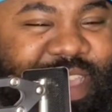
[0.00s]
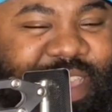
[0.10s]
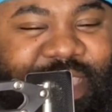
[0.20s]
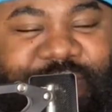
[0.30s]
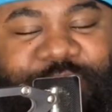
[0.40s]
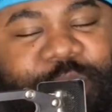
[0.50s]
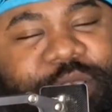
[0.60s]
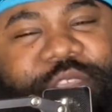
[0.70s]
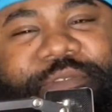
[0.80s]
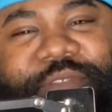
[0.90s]
You're
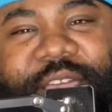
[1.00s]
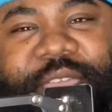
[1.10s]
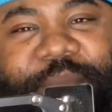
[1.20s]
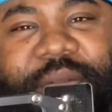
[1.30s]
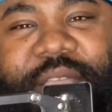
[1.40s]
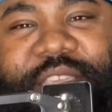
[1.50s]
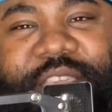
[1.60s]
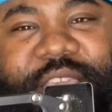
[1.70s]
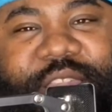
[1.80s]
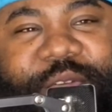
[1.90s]
doing too fucking much,
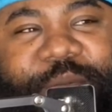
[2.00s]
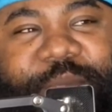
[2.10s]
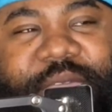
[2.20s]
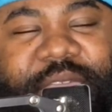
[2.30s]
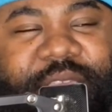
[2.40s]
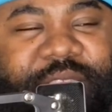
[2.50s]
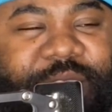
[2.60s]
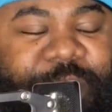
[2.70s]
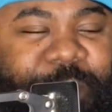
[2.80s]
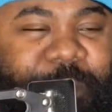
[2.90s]
you know what I mean?
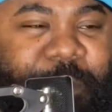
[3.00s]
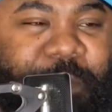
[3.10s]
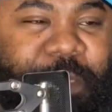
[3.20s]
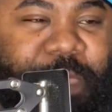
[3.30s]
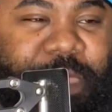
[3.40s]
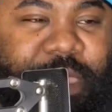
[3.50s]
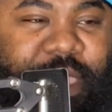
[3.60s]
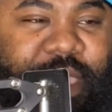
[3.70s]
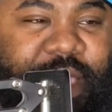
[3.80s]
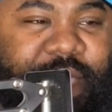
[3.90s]
So,
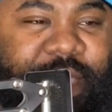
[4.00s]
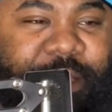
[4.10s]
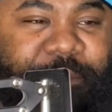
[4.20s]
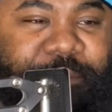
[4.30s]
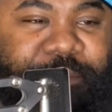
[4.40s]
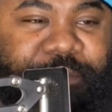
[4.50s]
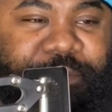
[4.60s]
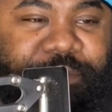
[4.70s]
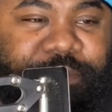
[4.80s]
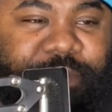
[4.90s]

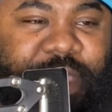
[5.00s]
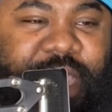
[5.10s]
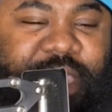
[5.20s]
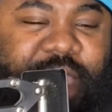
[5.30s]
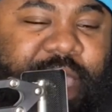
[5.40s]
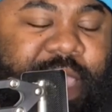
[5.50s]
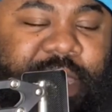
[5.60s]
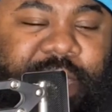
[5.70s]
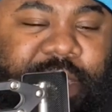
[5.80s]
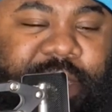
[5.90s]
you know, I
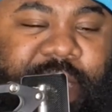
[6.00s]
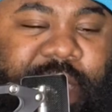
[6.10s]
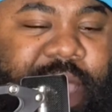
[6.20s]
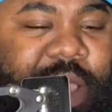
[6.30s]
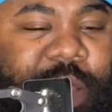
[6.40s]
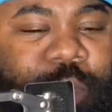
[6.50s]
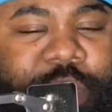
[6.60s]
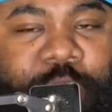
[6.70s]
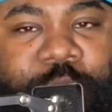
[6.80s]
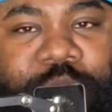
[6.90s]
hate it because I
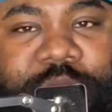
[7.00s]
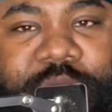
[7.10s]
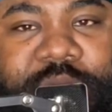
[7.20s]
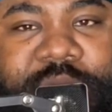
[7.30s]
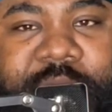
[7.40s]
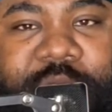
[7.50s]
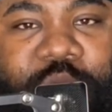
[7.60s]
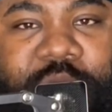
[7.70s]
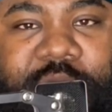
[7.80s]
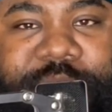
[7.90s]
really want this
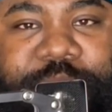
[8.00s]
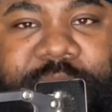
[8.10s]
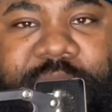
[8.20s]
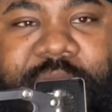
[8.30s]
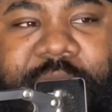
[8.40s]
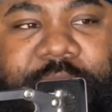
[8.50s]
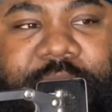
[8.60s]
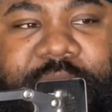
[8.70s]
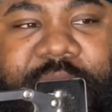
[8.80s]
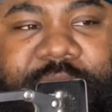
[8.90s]
cycle of
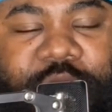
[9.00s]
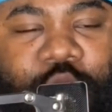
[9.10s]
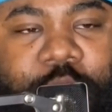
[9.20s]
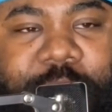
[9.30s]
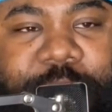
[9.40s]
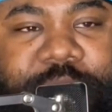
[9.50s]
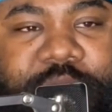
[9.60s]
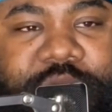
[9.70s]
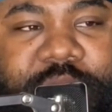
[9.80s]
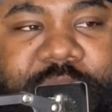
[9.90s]
mediocrity at the quarterback
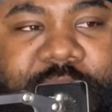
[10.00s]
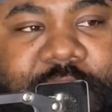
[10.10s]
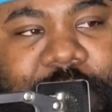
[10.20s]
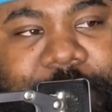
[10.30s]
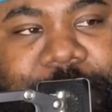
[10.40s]
position to end.